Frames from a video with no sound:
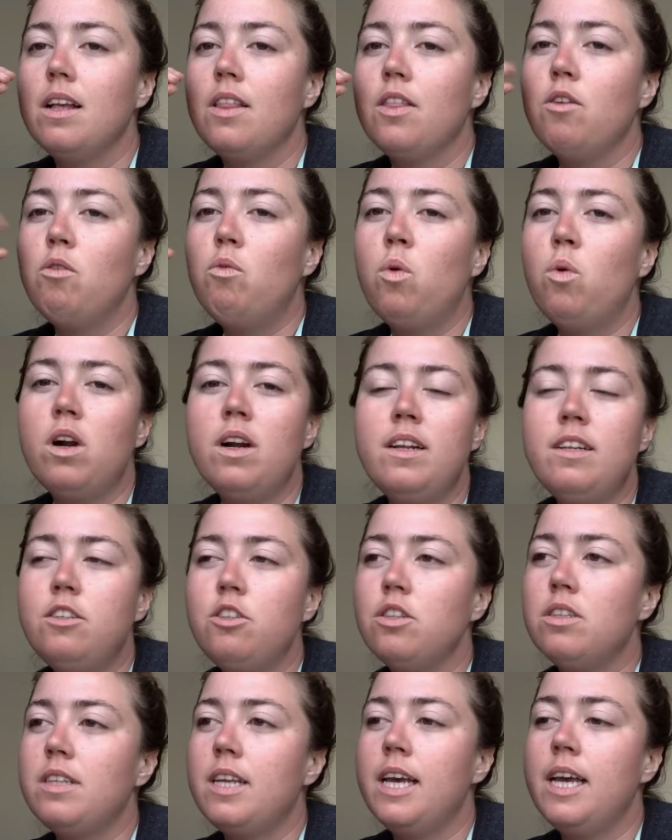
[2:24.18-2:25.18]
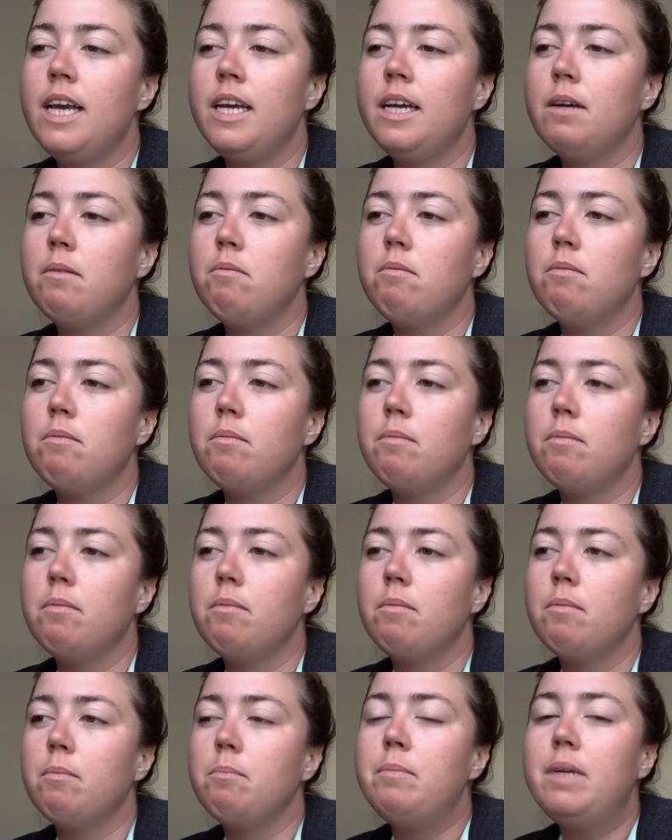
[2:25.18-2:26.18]
the word is just like
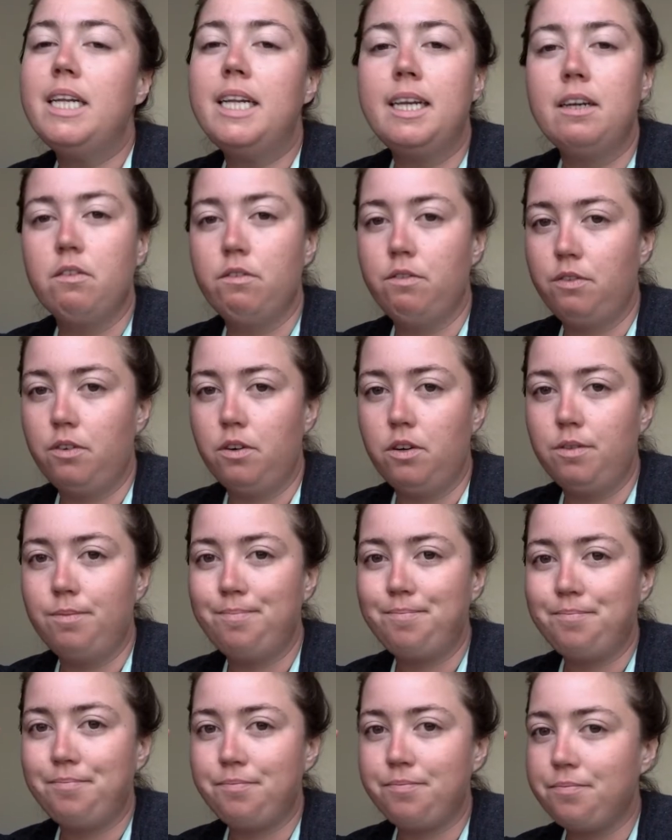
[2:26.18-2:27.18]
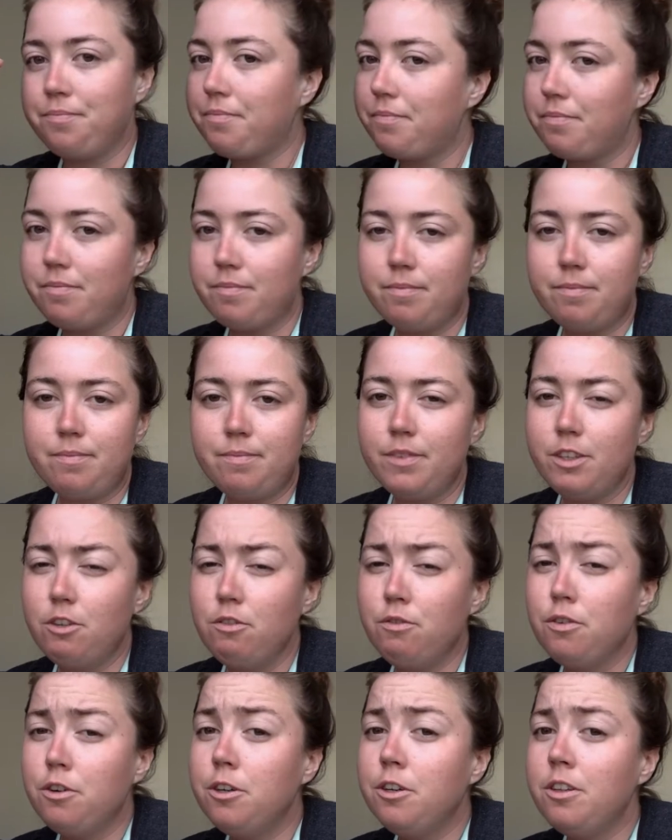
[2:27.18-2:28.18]
meaningful
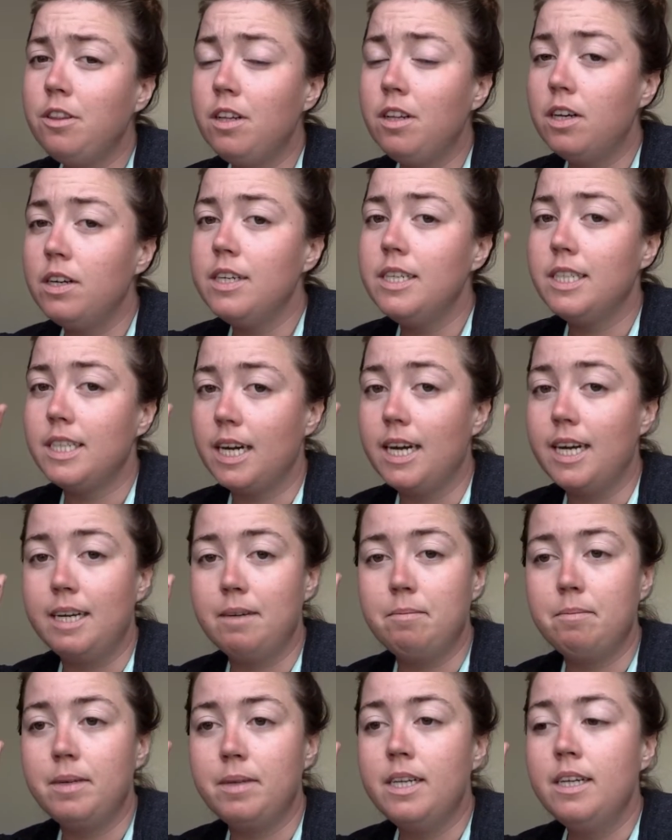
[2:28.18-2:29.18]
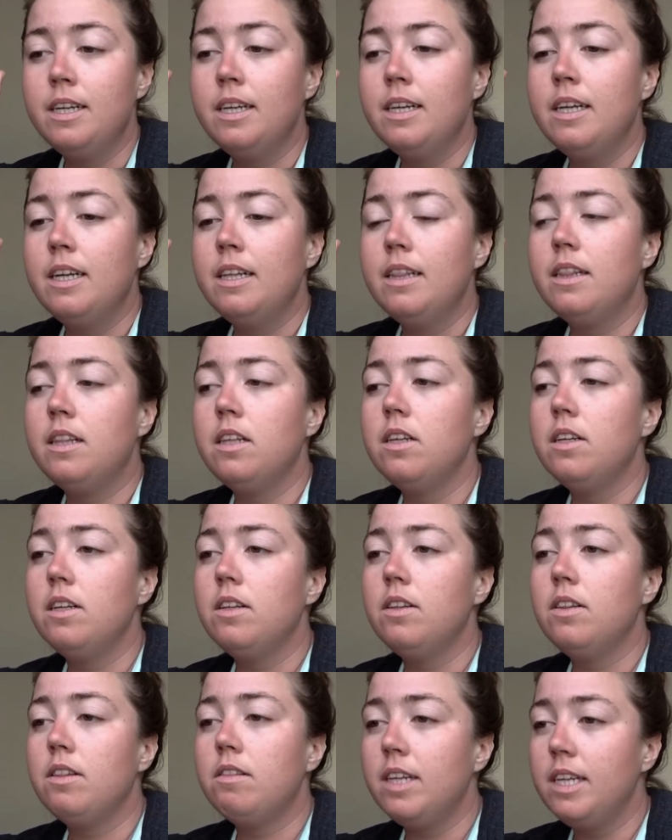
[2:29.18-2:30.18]
for a long time.
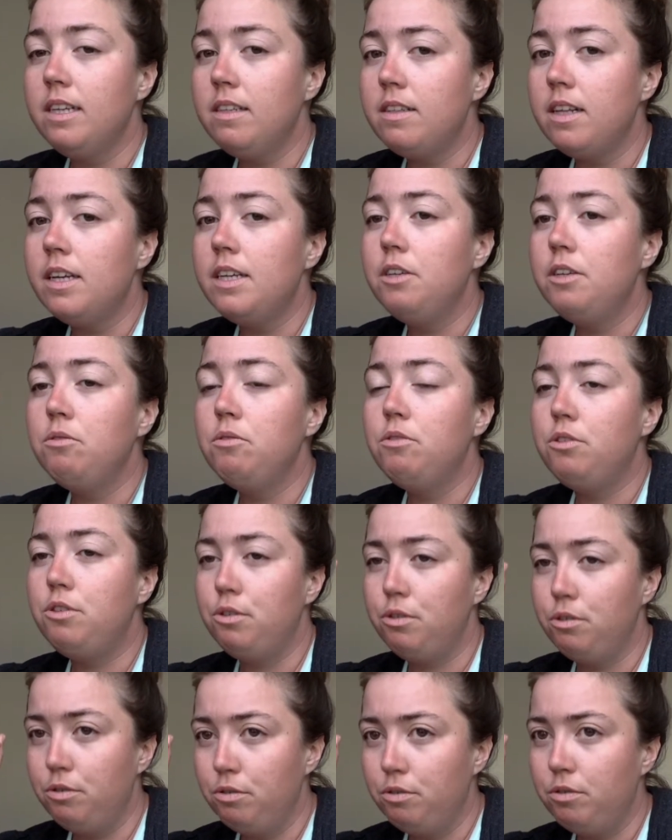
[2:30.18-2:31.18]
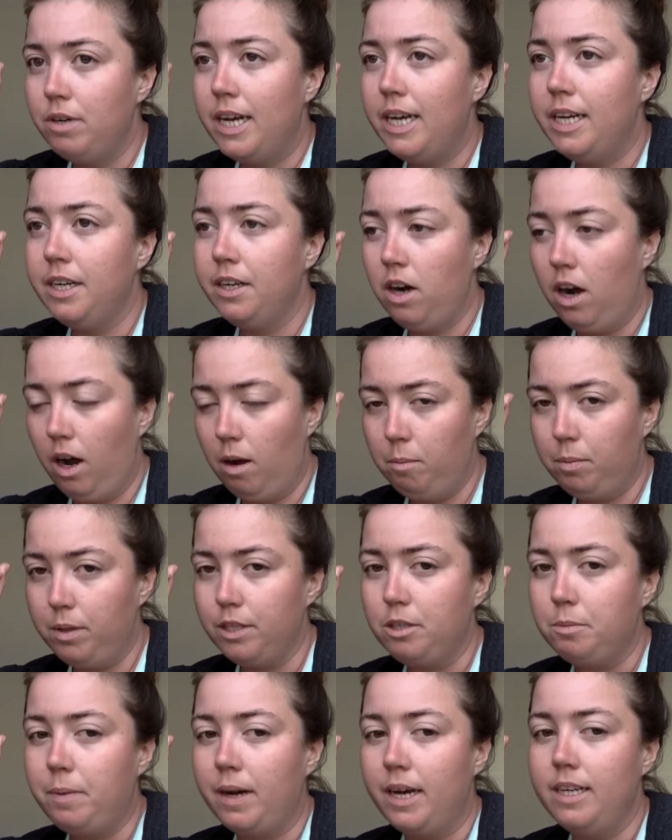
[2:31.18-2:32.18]
The things that you do and
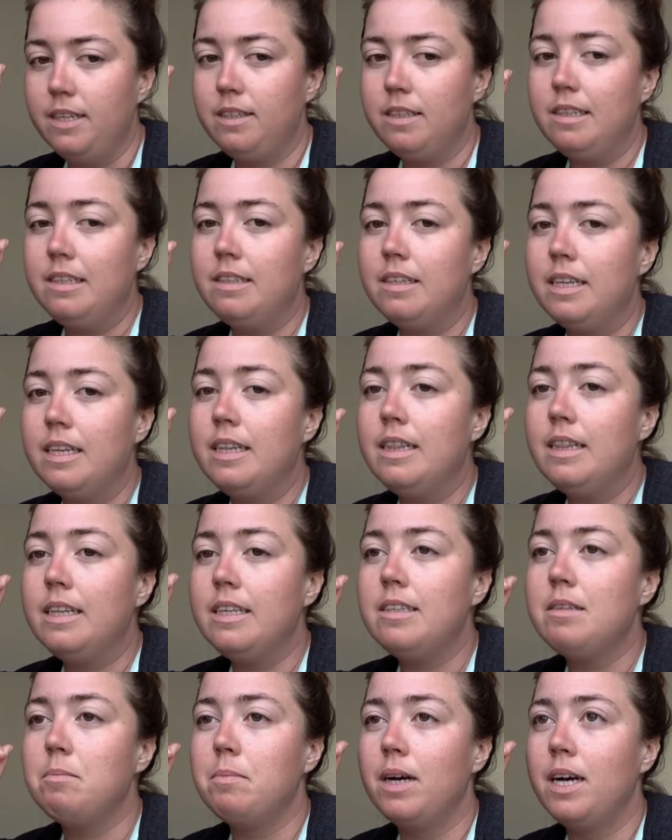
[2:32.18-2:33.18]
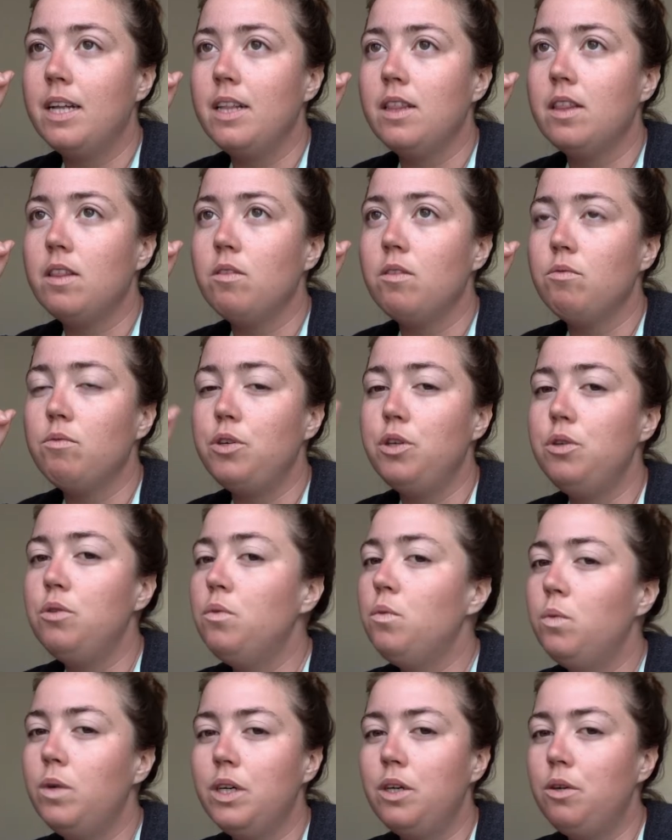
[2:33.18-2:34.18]
accomplish, Pisces, in this month, you
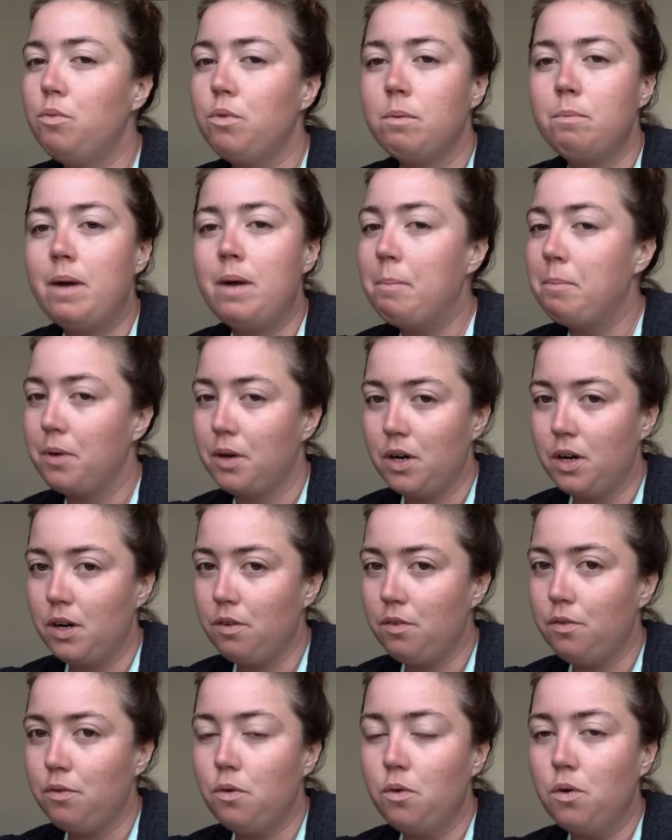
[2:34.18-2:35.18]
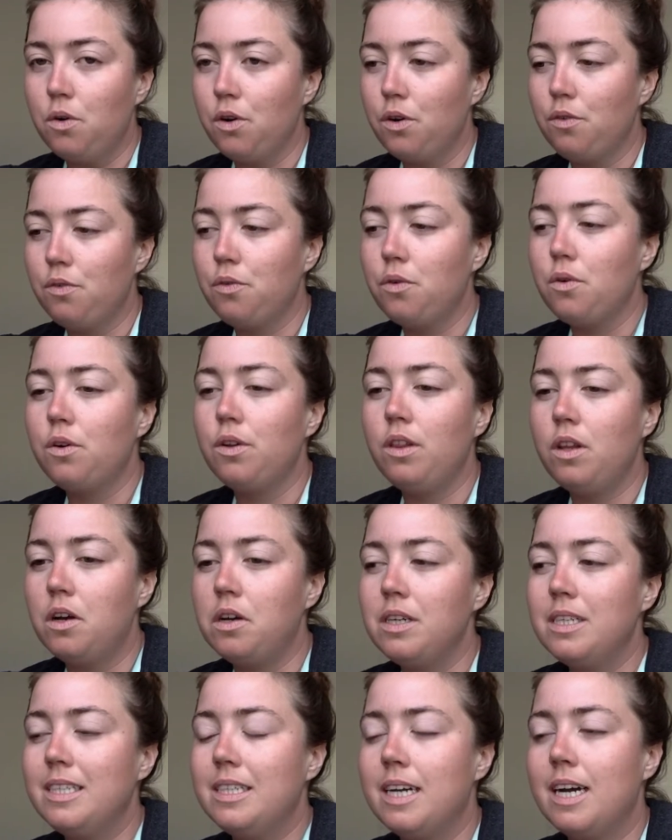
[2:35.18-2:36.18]
will remember for a
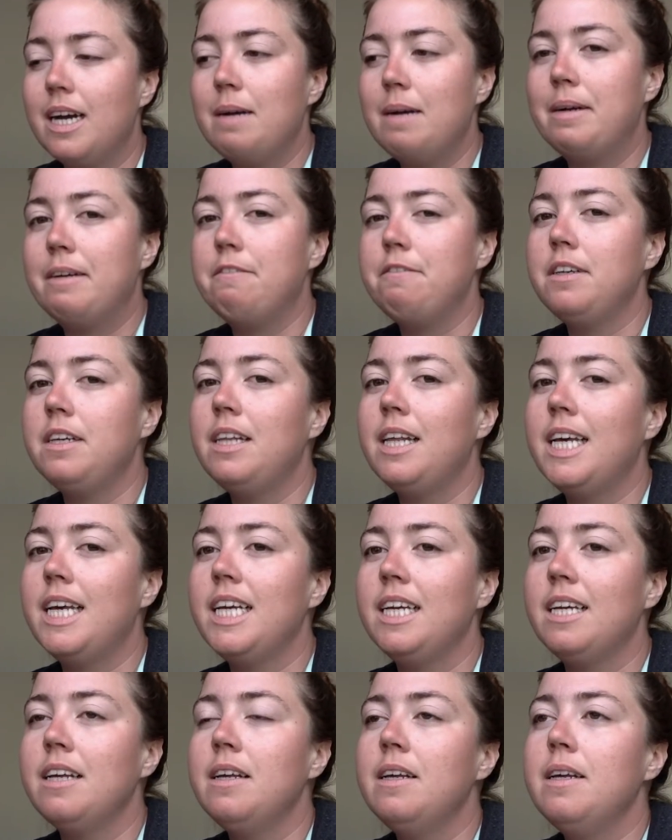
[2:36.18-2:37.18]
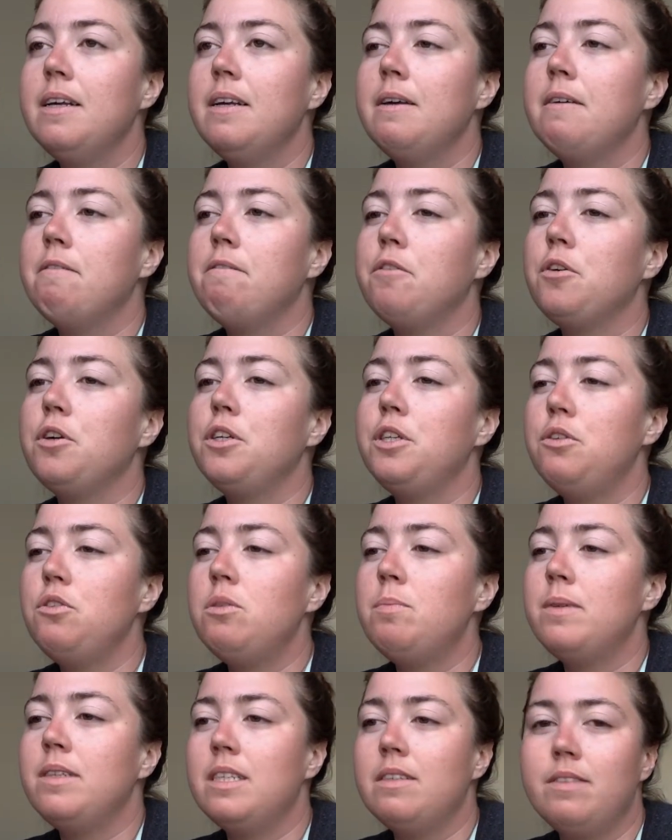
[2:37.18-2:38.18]
long time. I feel like for you
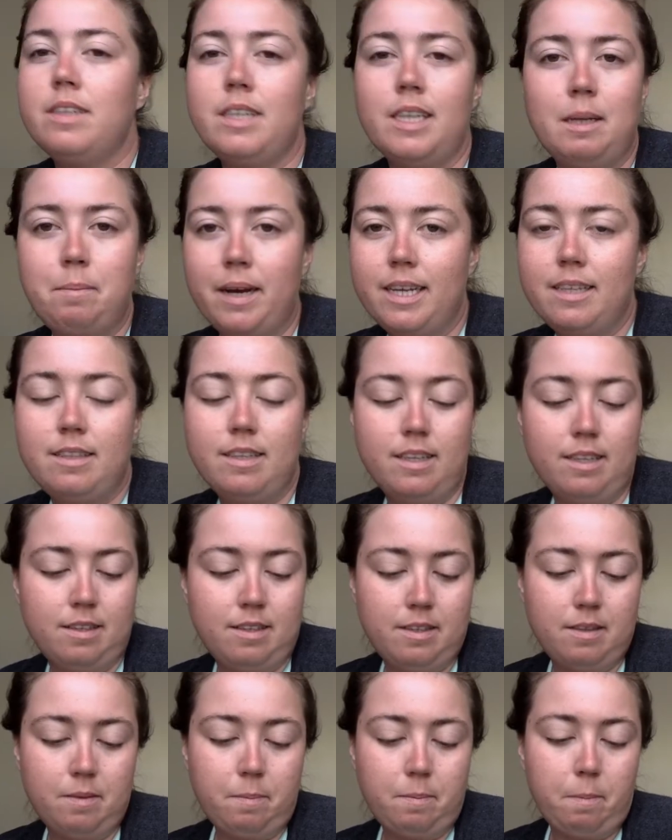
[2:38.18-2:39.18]
specifically, Pisces,